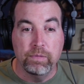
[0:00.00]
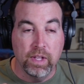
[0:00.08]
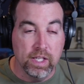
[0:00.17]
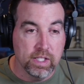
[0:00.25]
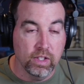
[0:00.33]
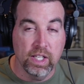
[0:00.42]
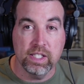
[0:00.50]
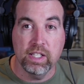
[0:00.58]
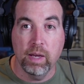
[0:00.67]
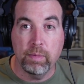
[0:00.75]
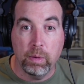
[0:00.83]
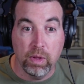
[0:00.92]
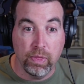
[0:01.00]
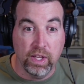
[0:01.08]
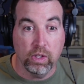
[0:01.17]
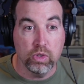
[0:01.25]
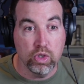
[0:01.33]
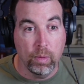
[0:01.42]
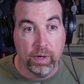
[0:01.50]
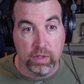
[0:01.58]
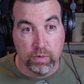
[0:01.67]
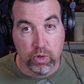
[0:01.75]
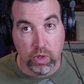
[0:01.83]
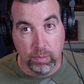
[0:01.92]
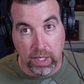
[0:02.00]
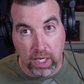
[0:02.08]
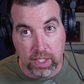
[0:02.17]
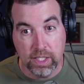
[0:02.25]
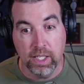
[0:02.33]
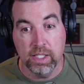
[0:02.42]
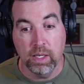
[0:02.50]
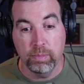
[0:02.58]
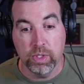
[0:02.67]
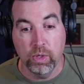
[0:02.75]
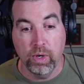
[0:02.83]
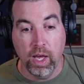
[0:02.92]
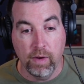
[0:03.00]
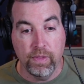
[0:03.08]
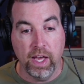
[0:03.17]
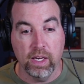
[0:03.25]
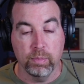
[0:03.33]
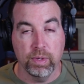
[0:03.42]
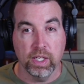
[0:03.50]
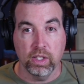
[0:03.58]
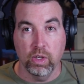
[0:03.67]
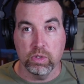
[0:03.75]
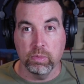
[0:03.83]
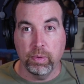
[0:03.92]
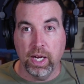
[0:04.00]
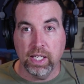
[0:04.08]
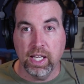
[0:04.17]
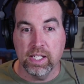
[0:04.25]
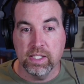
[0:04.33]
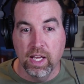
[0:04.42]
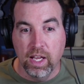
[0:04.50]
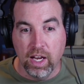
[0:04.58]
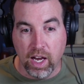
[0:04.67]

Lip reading: Until next time, I want to thank you so much for joining me on today's episode of the How to Protect the Ocean podcast.